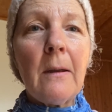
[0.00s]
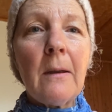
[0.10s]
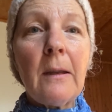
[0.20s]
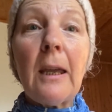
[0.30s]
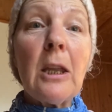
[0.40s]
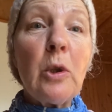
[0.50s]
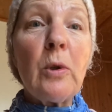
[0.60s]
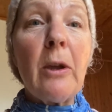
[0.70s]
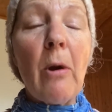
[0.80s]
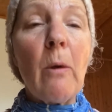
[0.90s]
They can do
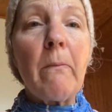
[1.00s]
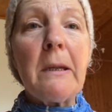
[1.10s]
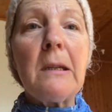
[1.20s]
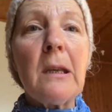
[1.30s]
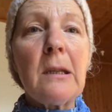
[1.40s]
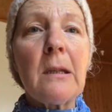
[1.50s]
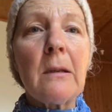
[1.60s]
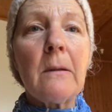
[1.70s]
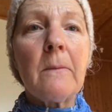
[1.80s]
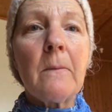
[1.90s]
their own business,
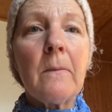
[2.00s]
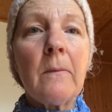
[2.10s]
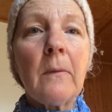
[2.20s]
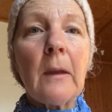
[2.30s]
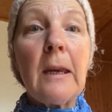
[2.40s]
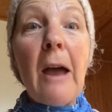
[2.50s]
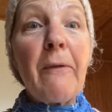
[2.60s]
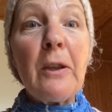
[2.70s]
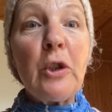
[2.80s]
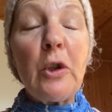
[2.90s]

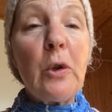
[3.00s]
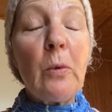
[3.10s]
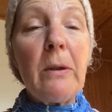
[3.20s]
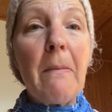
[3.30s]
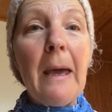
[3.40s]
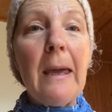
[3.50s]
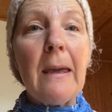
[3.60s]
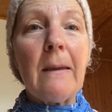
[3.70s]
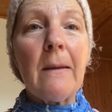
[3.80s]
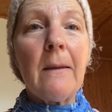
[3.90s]
nothing to do with me.